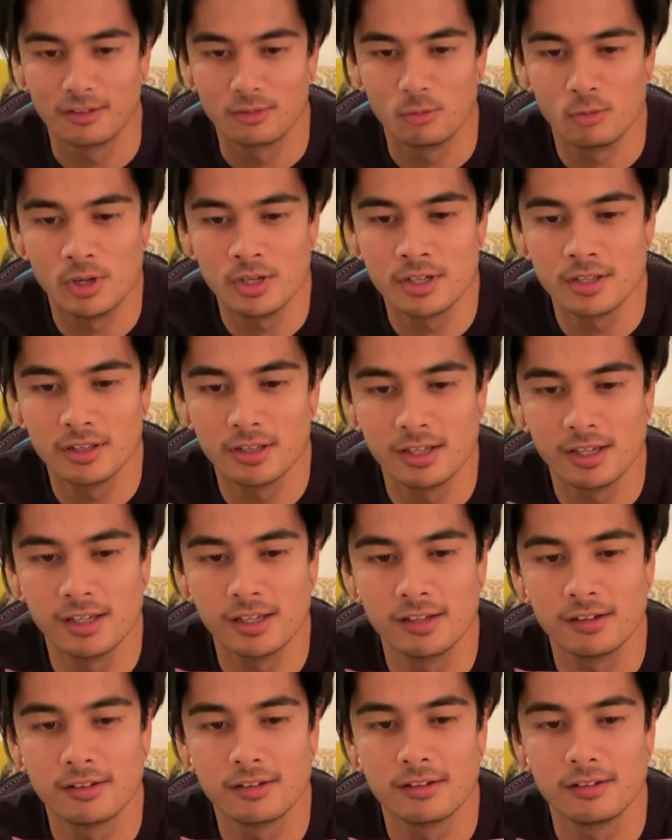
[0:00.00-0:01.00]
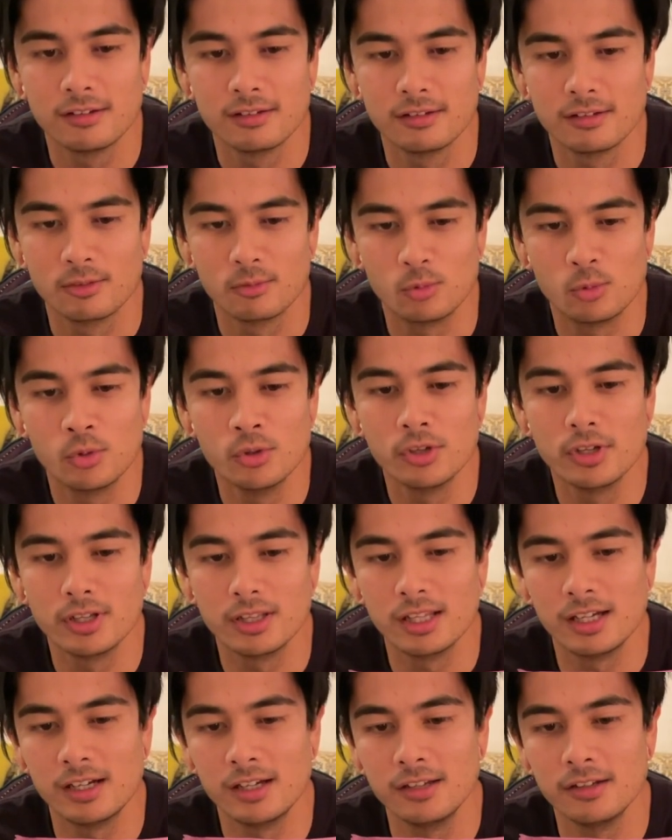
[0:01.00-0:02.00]
Wonderland,
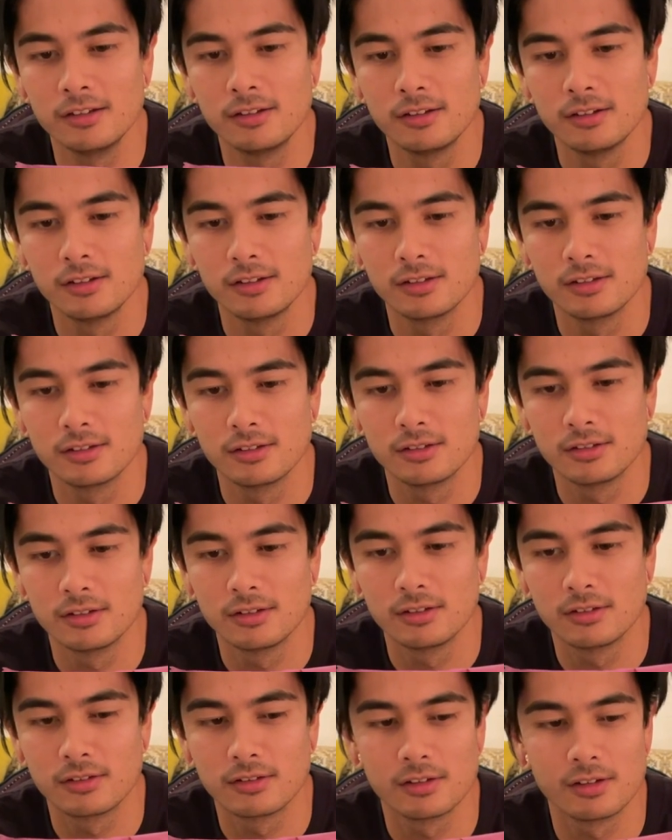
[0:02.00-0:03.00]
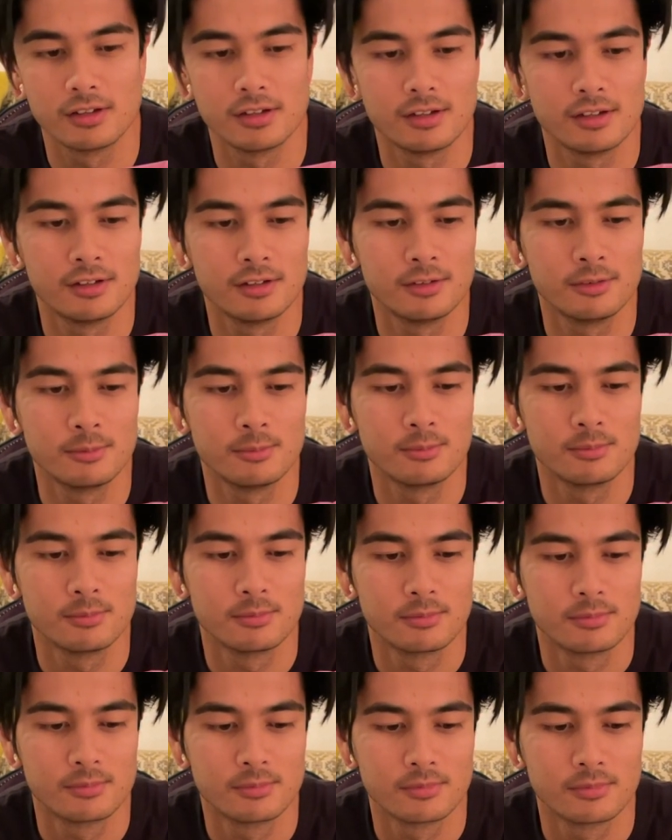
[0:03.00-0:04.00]
Wonderland. Um,
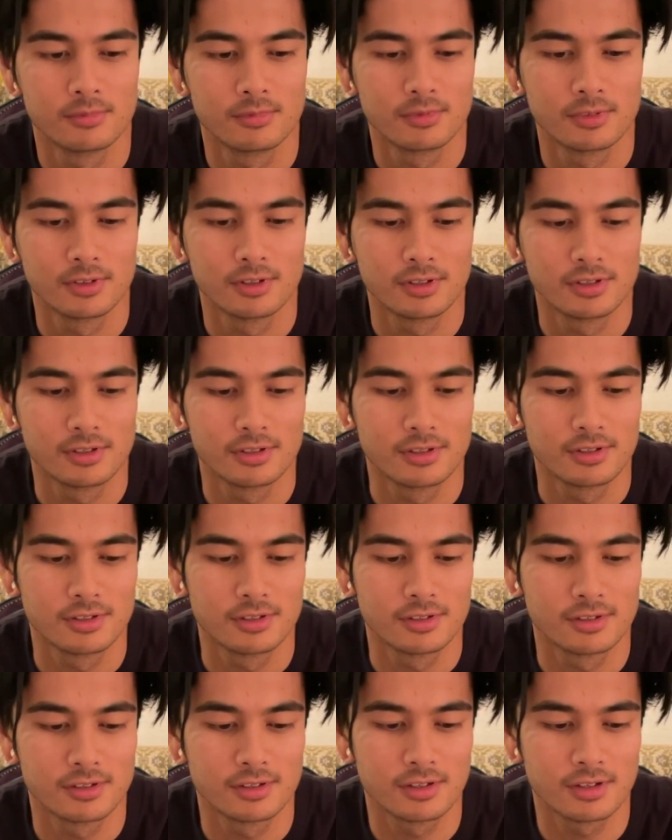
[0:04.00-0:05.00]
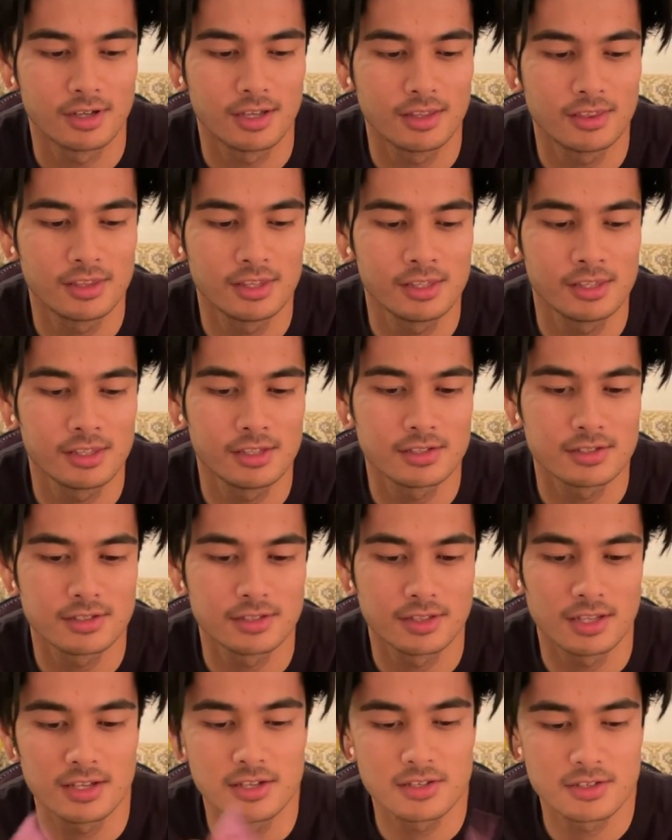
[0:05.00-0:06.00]
I think this
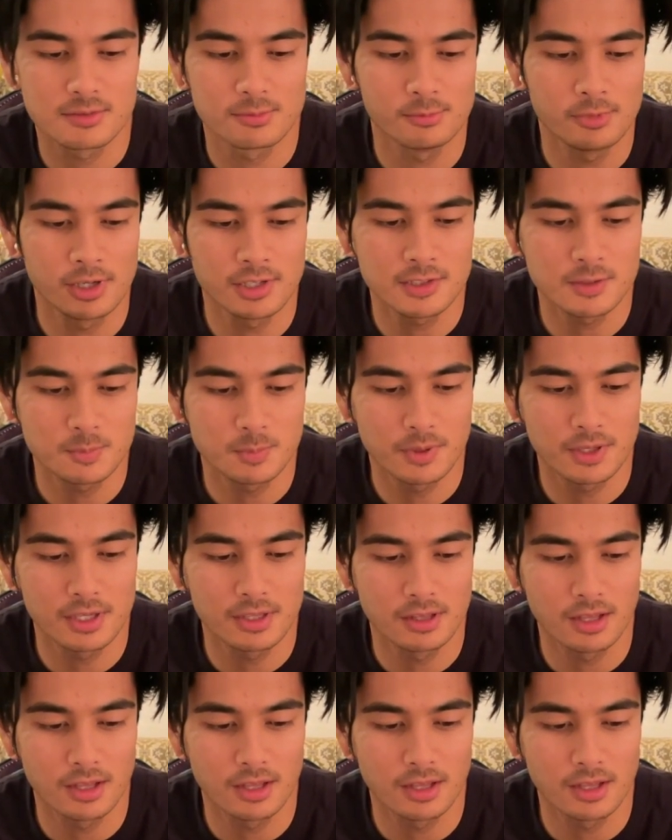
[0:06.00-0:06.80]
these must be